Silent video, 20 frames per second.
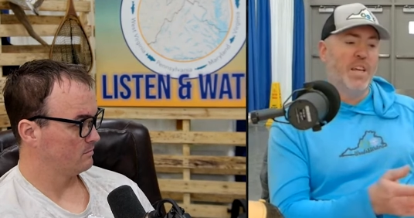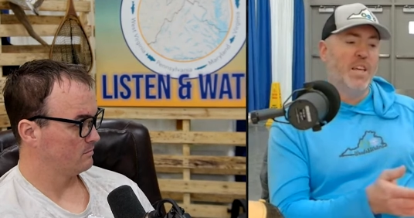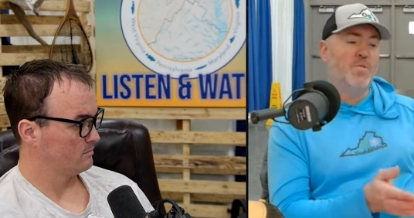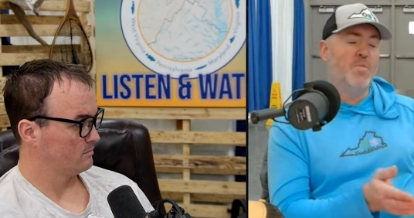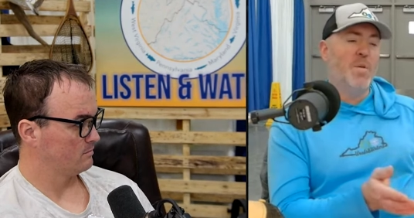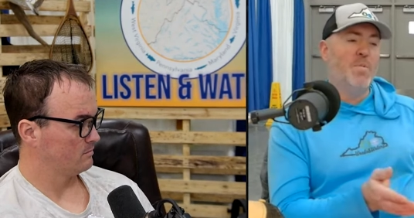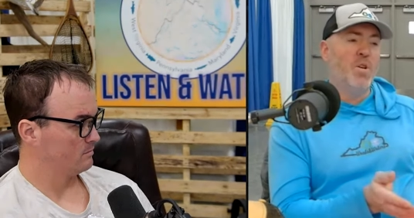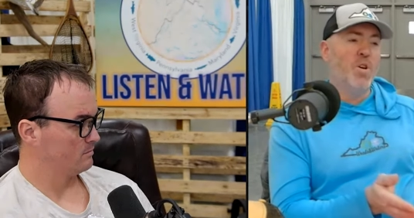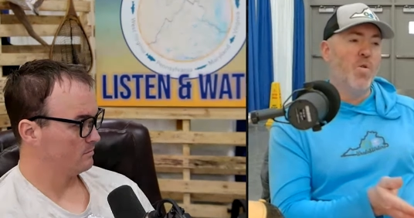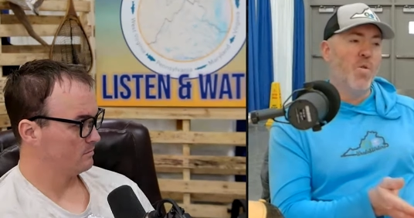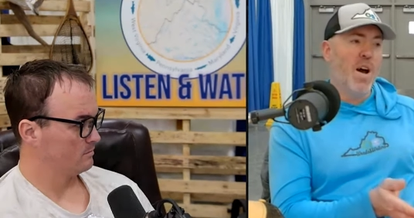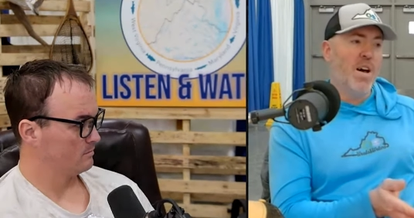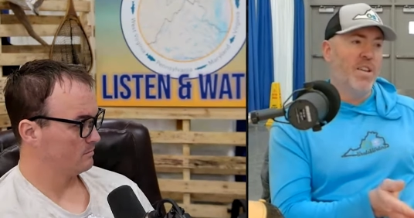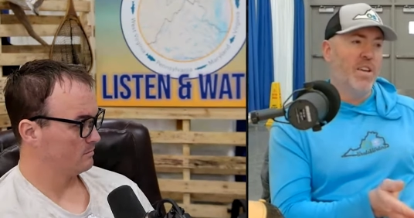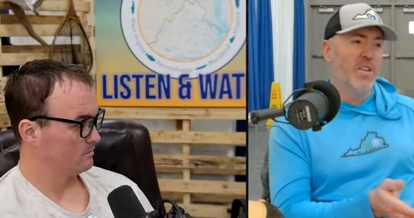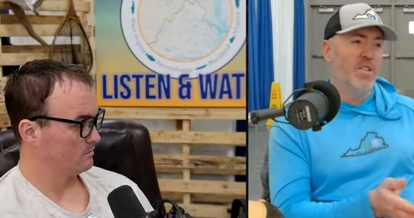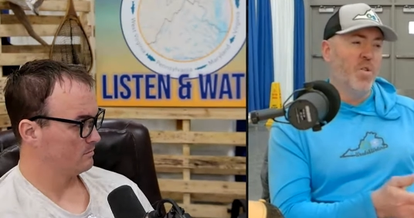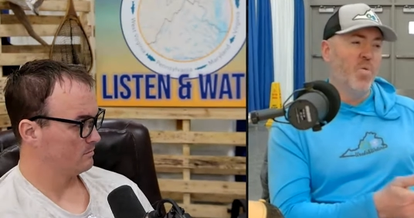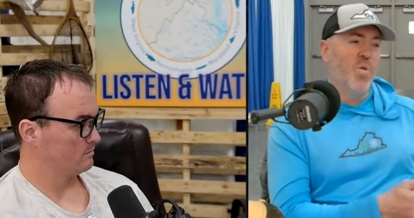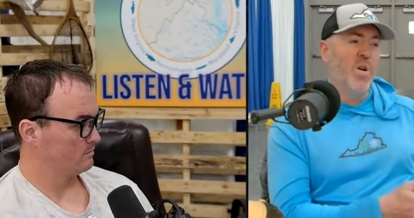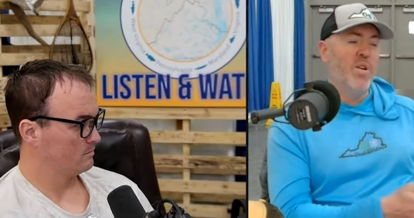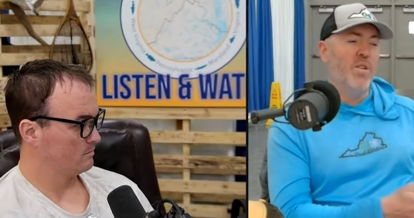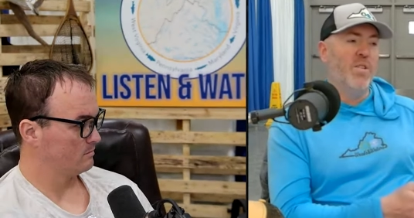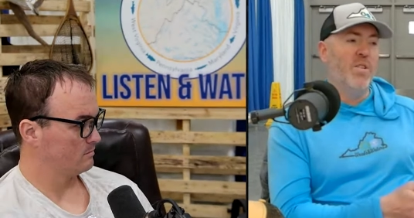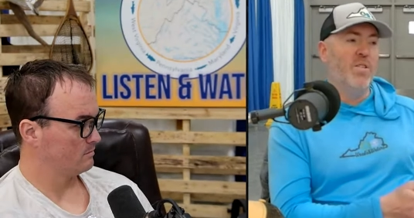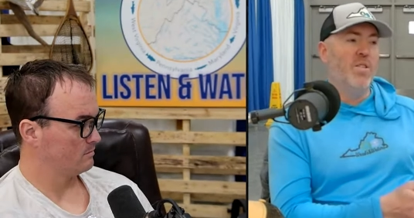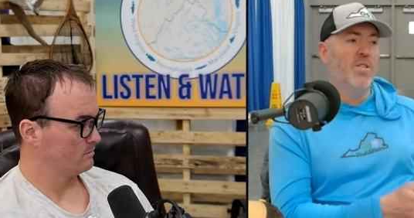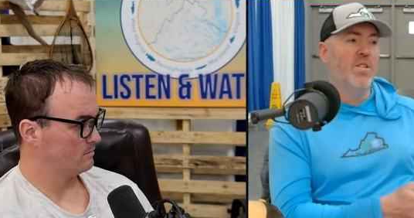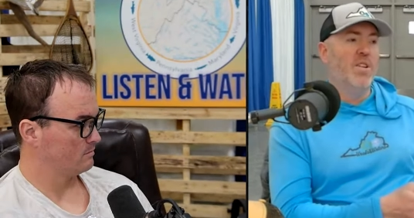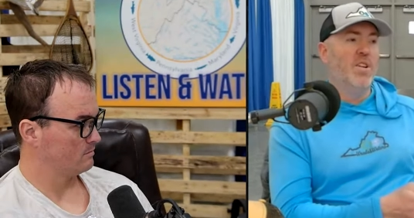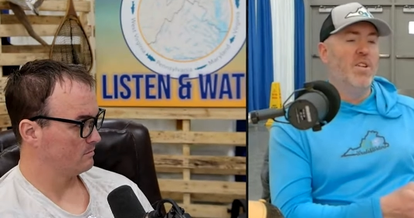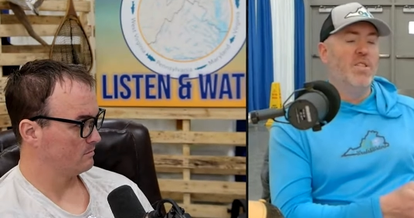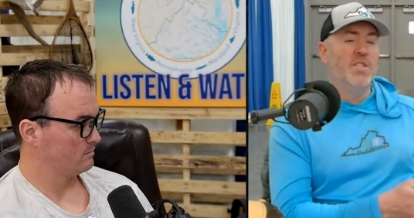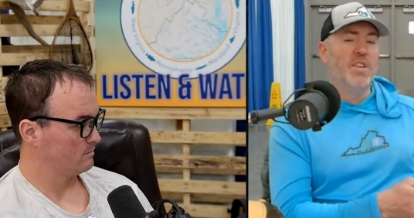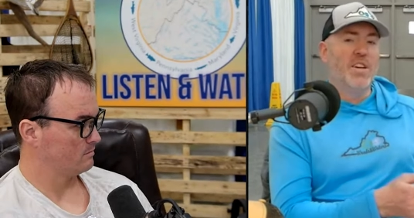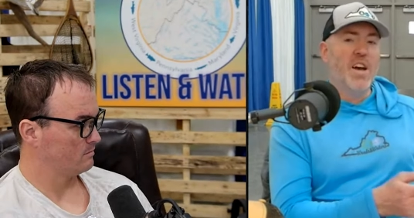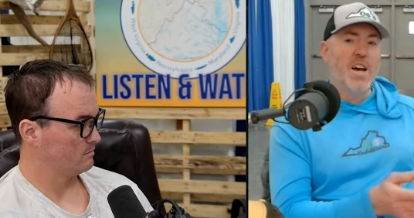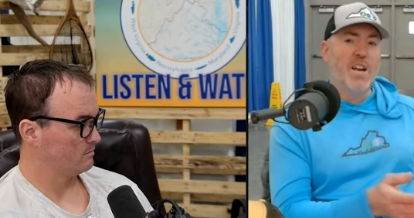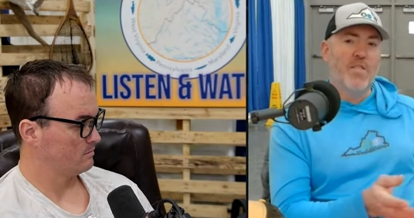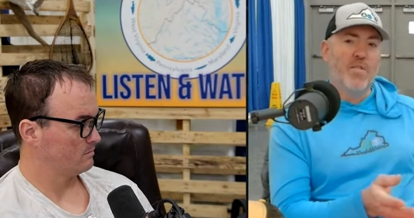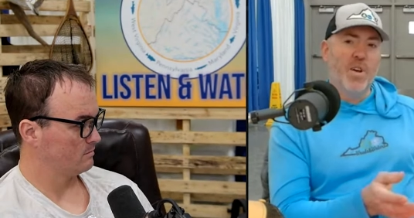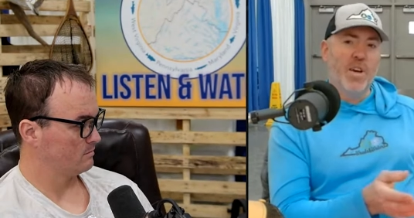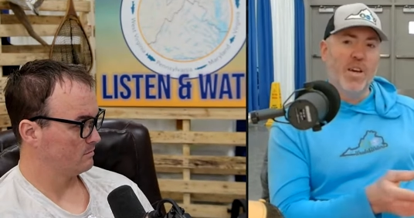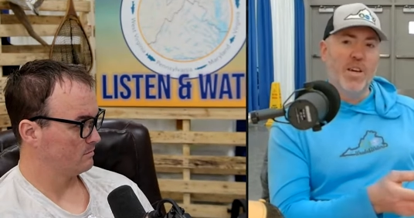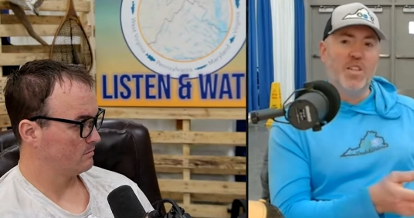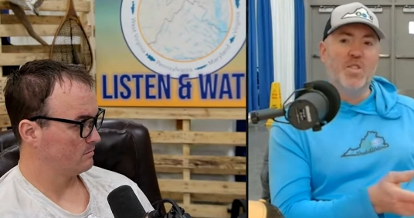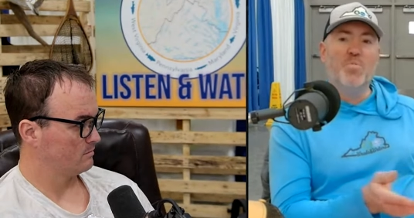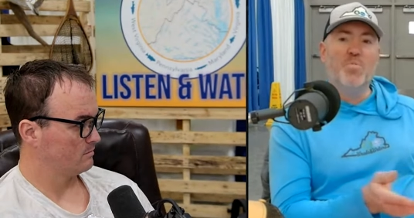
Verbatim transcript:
Speaker 1: Like, it's maybe go out like in the winter to kind of like